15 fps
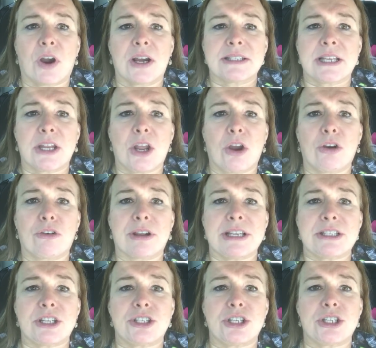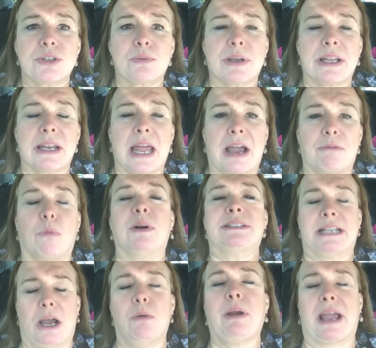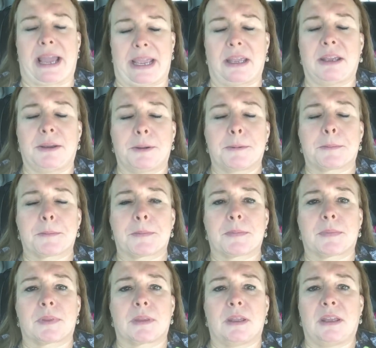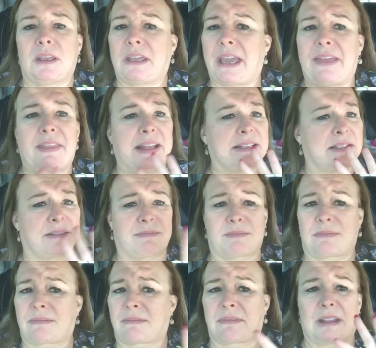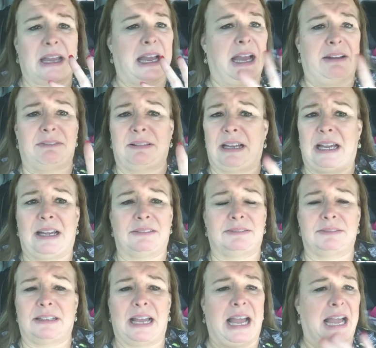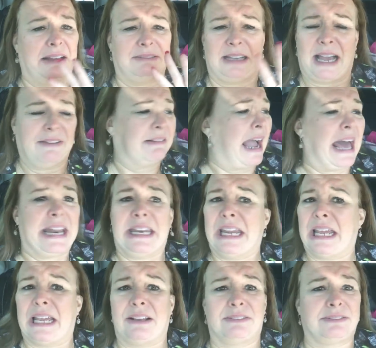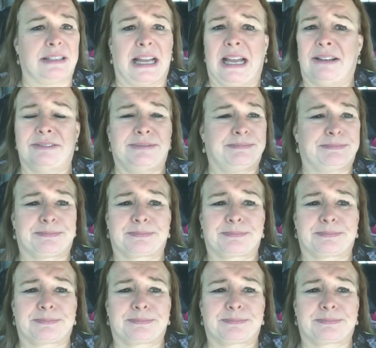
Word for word: far as I know, Christa just went live one time. Okay. Yeah, that's... I've got enough. I've